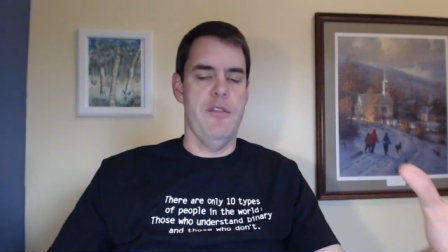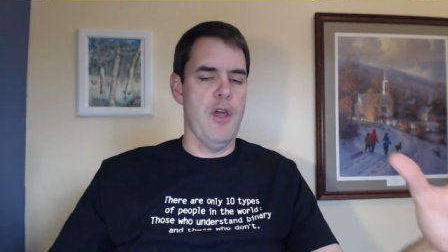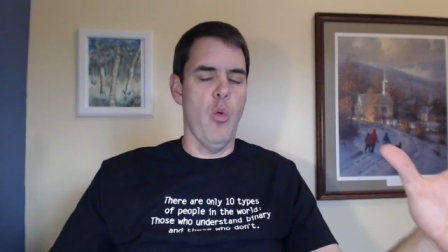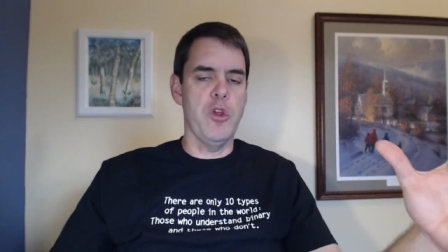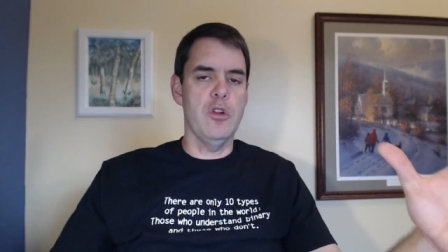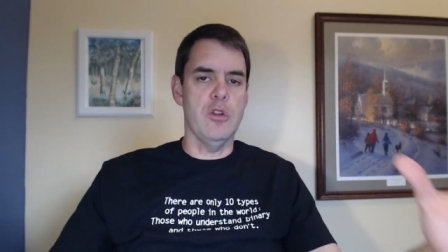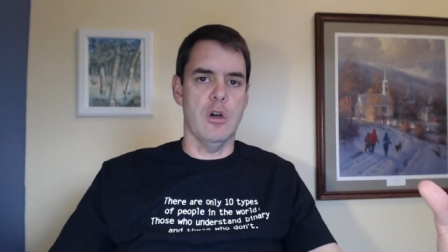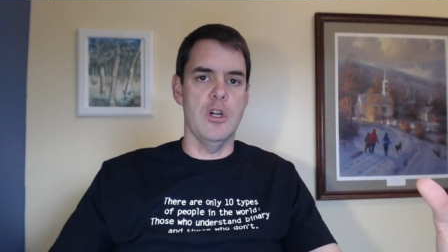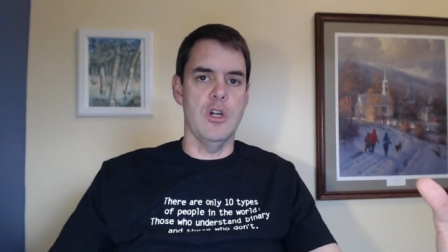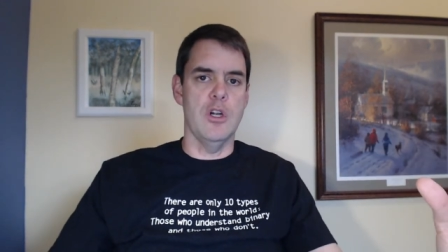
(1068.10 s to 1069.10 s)
that we
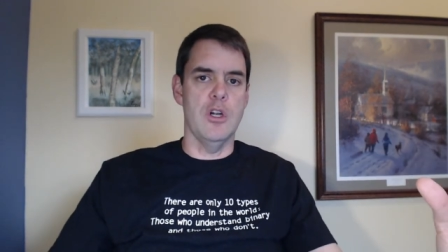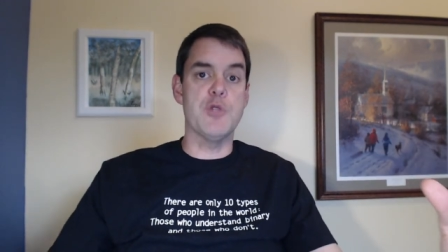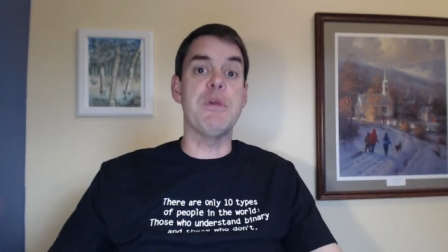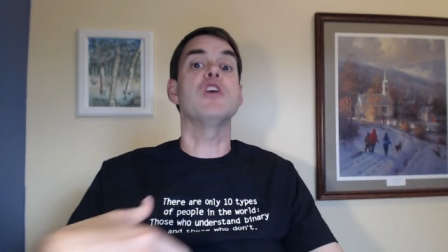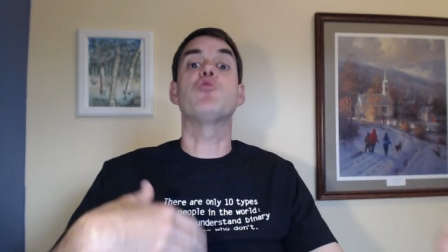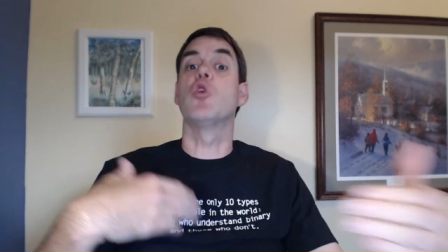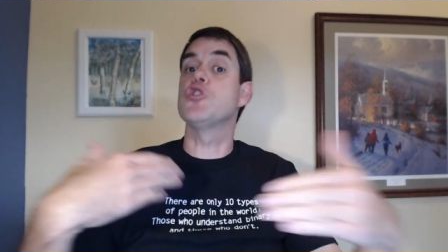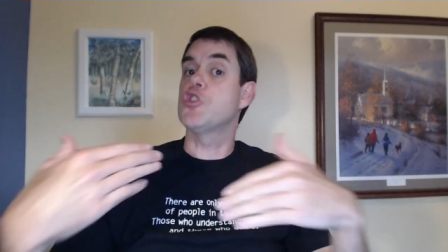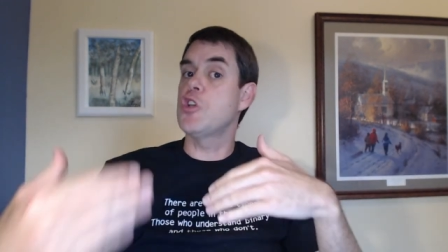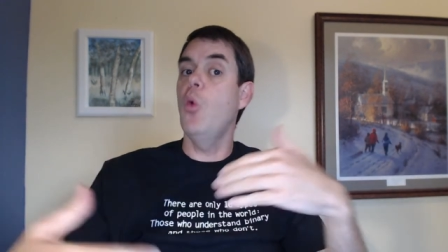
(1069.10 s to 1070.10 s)
learned because we're
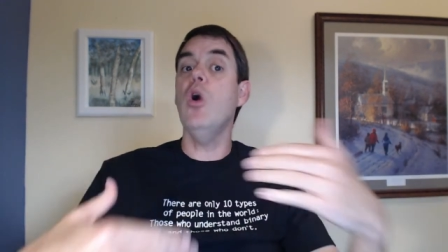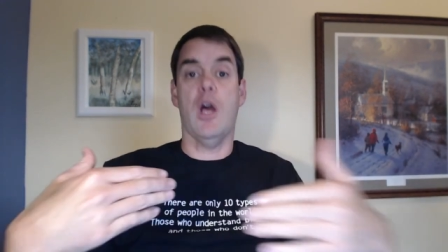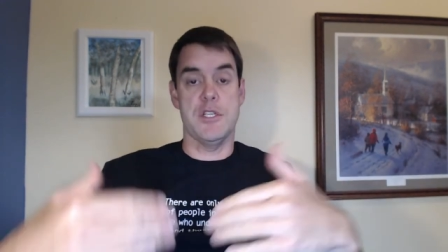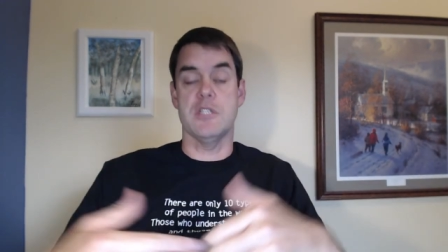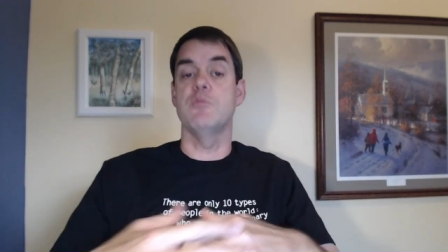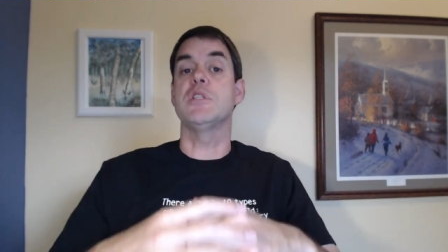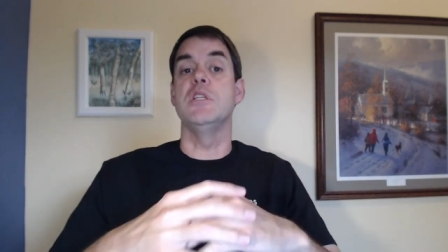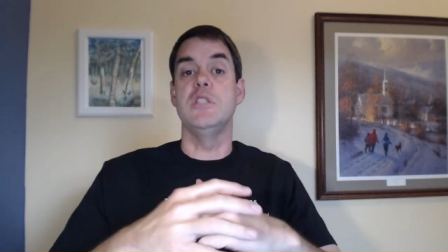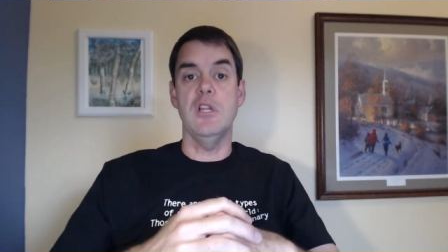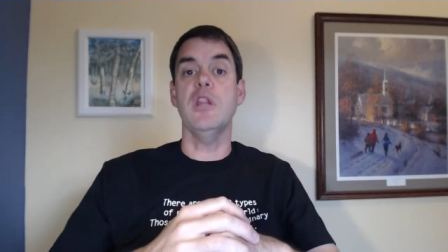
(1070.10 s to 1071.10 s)
so accustomed to
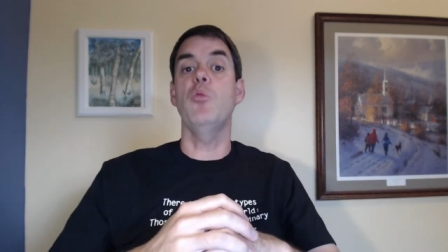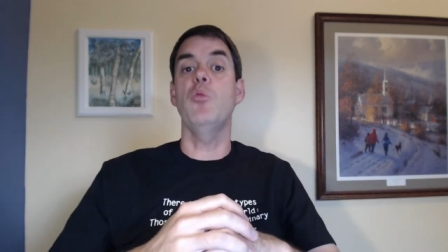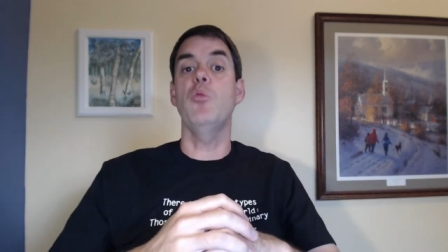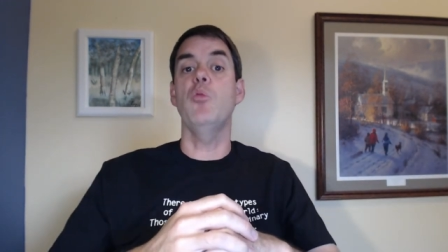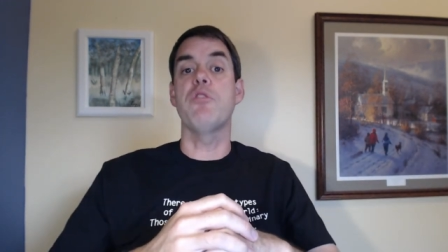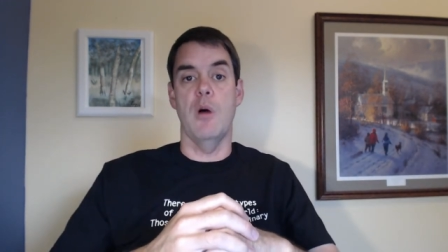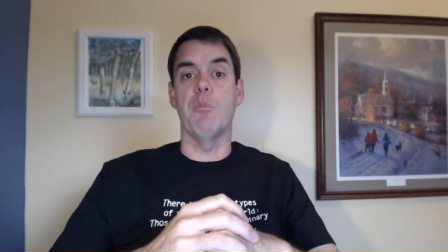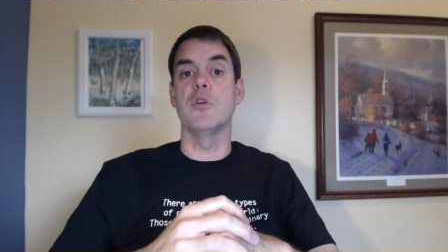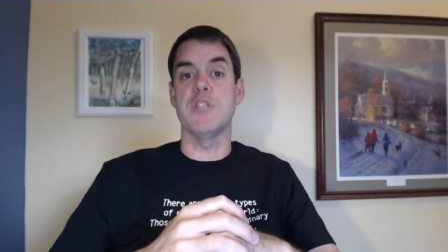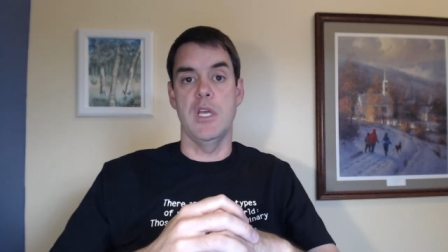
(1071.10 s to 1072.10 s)
dealing with
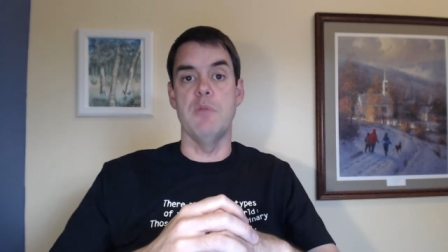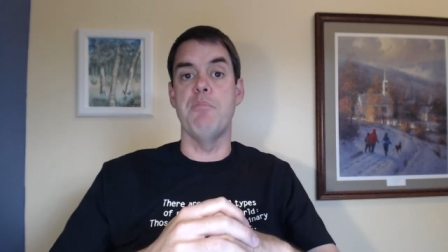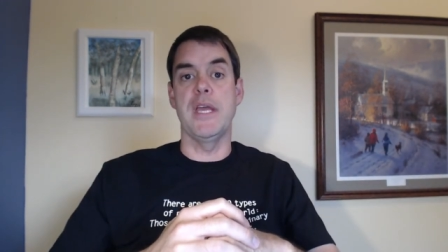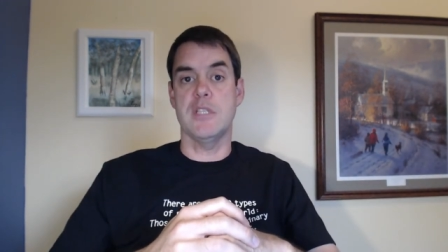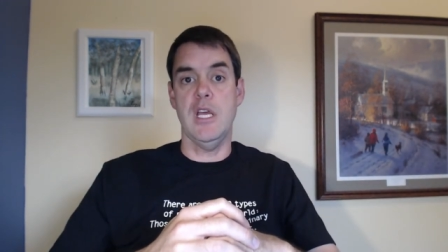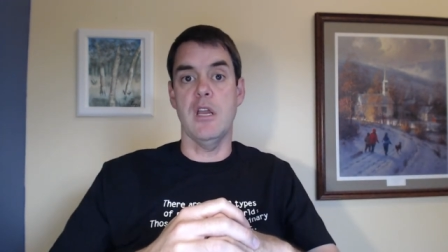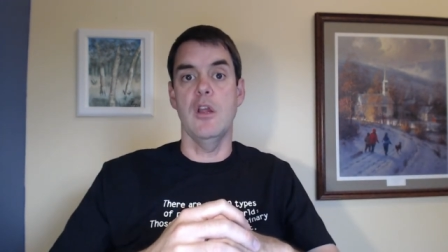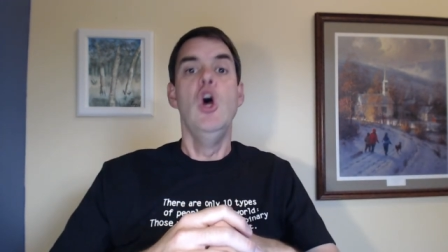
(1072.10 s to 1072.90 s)
numbers in base 10.